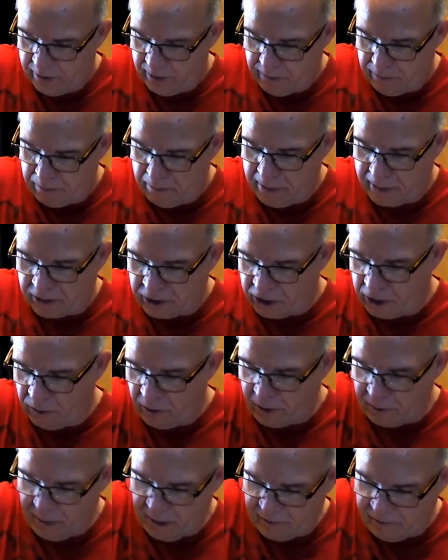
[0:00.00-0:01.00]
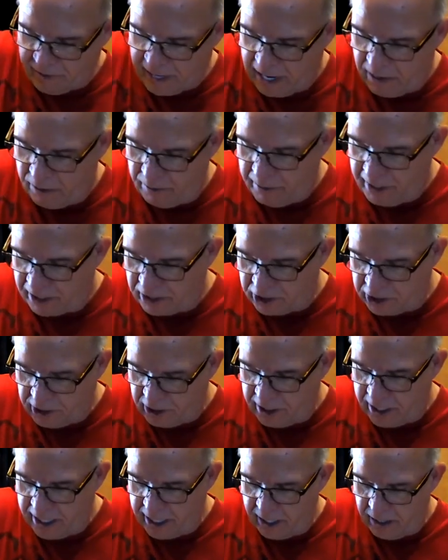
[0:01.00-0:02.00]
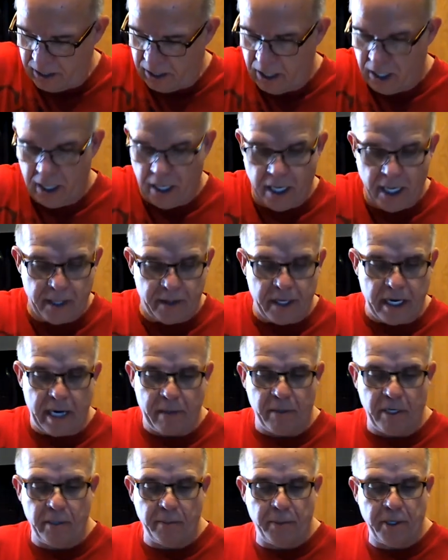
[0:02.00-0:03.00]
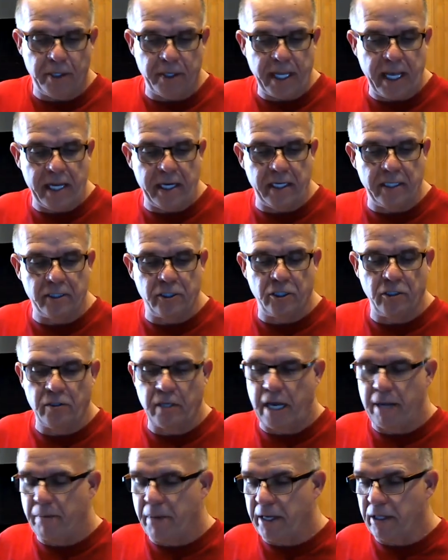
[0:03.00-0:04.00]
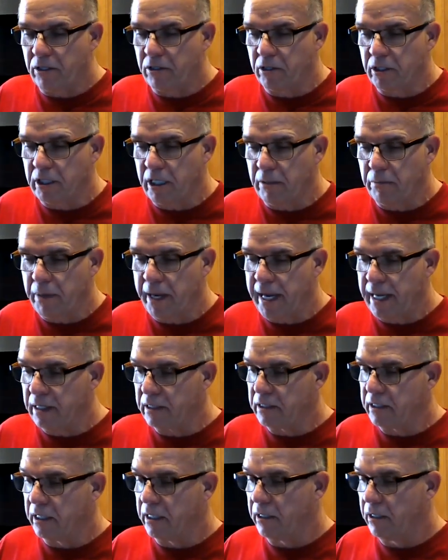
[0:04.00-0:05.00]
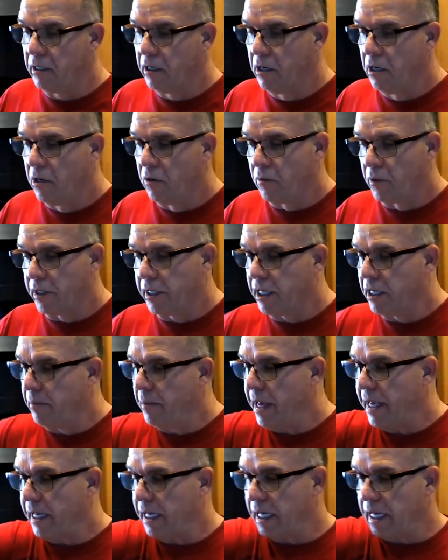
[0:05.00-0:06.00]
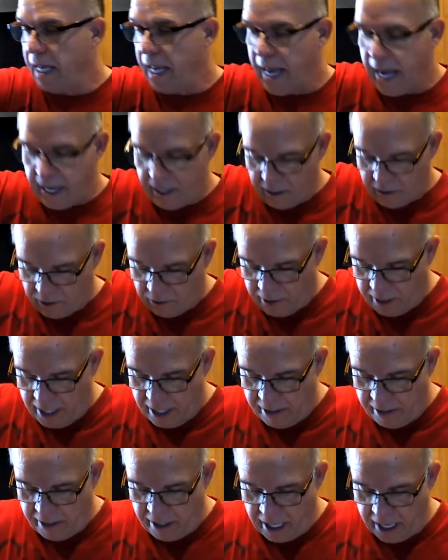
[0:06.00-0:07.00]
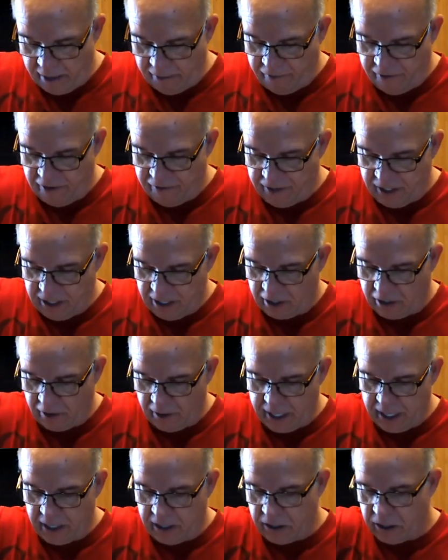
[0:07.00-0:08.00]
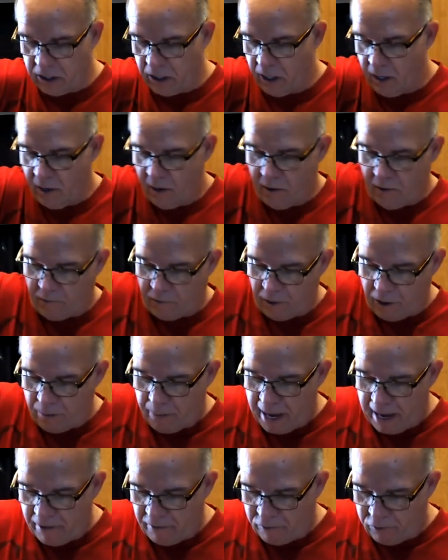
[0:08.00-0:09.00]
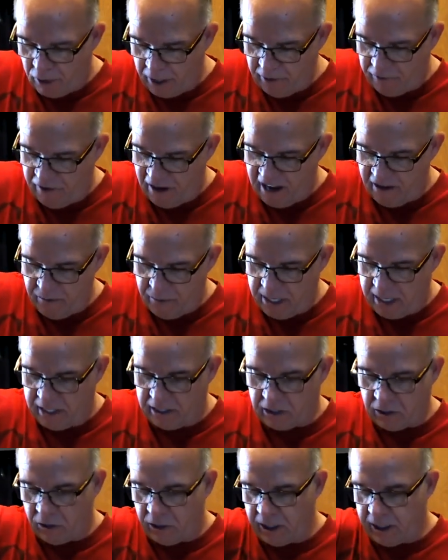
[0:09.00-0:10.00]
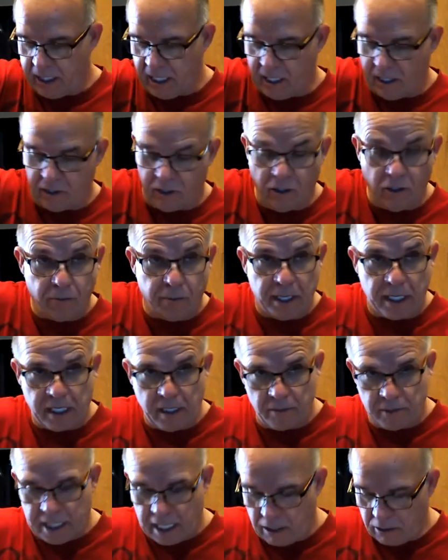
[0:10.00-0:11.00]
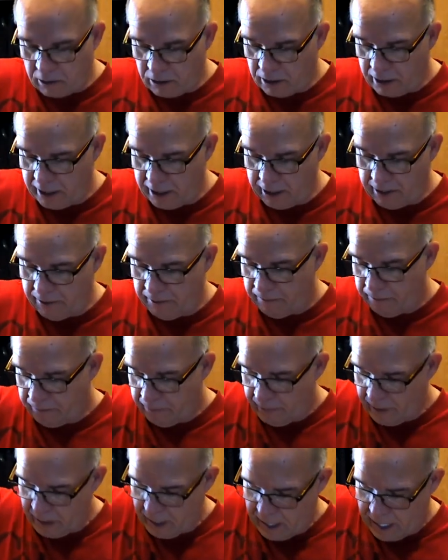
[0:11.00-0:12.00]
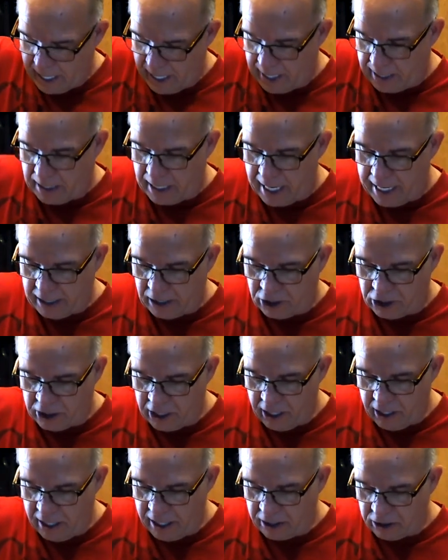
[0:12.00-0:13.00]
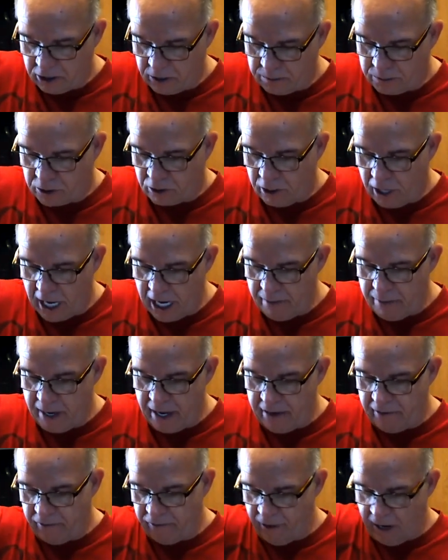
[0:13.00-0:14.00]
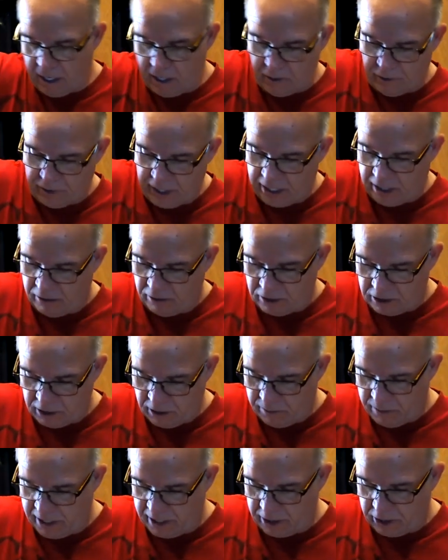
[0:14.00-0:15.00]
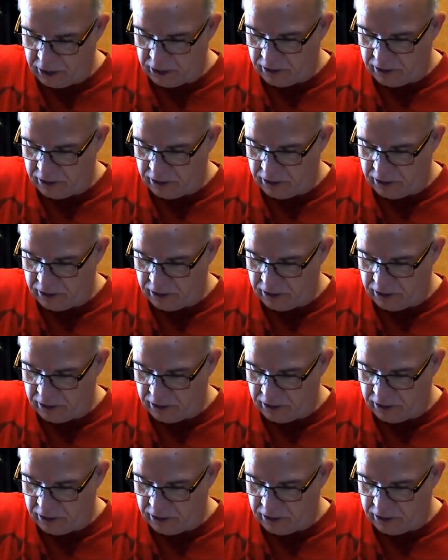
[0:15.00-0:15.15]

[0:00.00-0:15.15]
mixture with my flour mixture here, and then I'm going to put that in 2 9x15 pans here. We're going to bake it at 350 degrees for about 45 minutes, or until a toothpick comes out clean. Like, share, subscribe, and follow. Thank you so much.